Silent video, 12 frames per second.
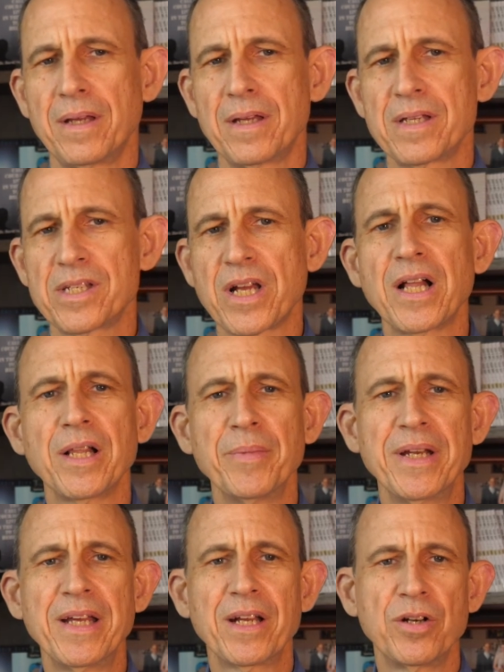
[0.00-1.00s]

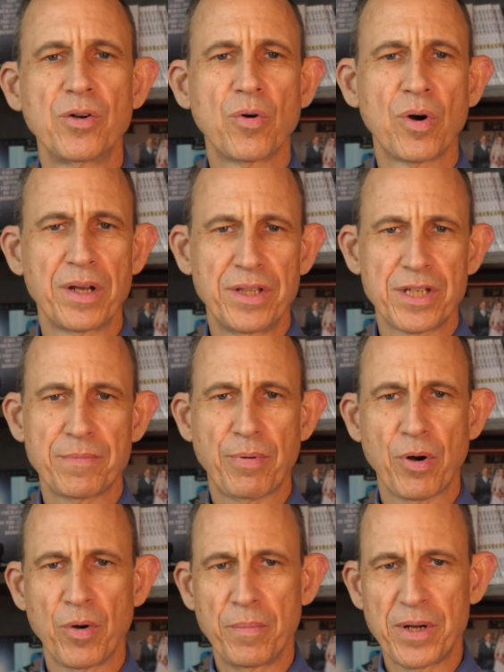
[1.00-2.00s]
Solomon ignored this
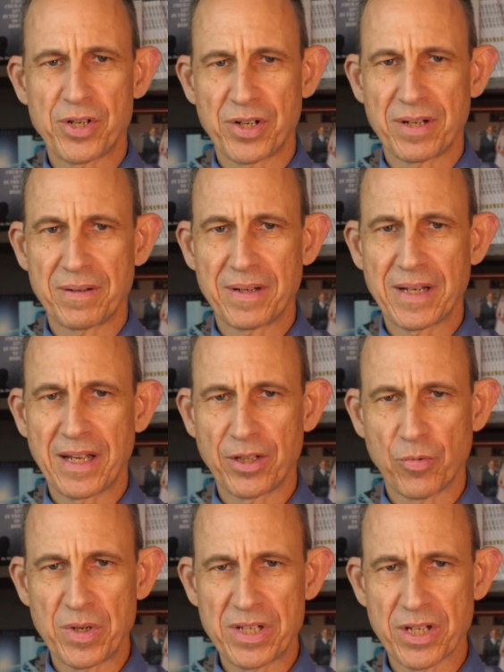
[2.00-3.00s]
prohibition, and
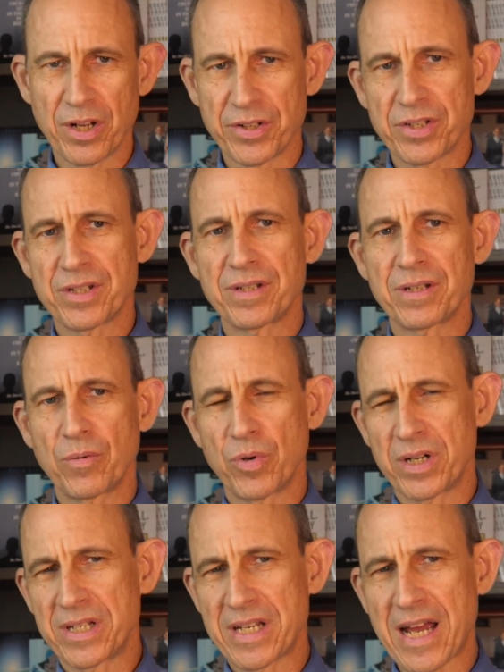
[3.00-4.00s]
the results were
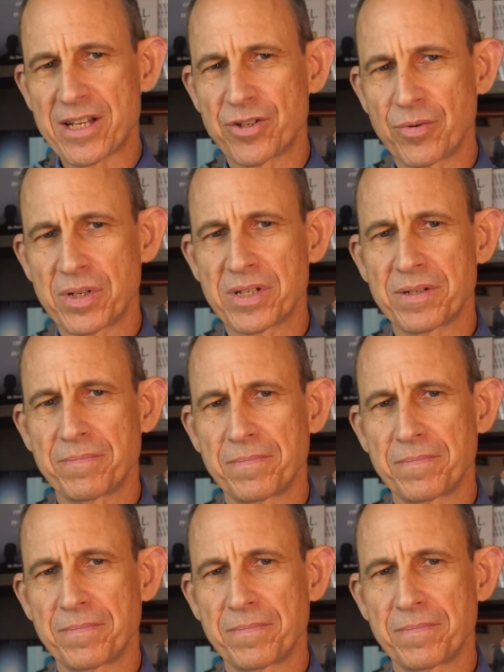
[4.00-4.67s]
disastrous.